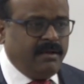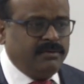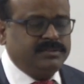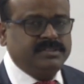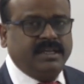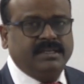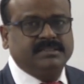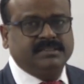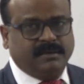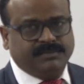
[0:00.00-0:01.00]
would say
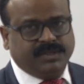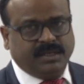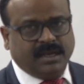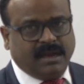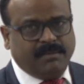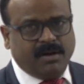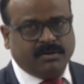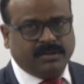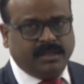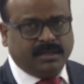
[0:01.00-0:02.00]
something
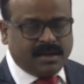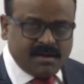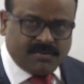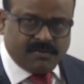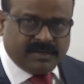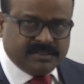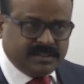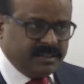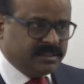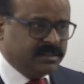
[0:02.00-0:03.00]
about the
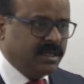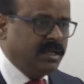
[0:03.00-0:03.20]
controversies,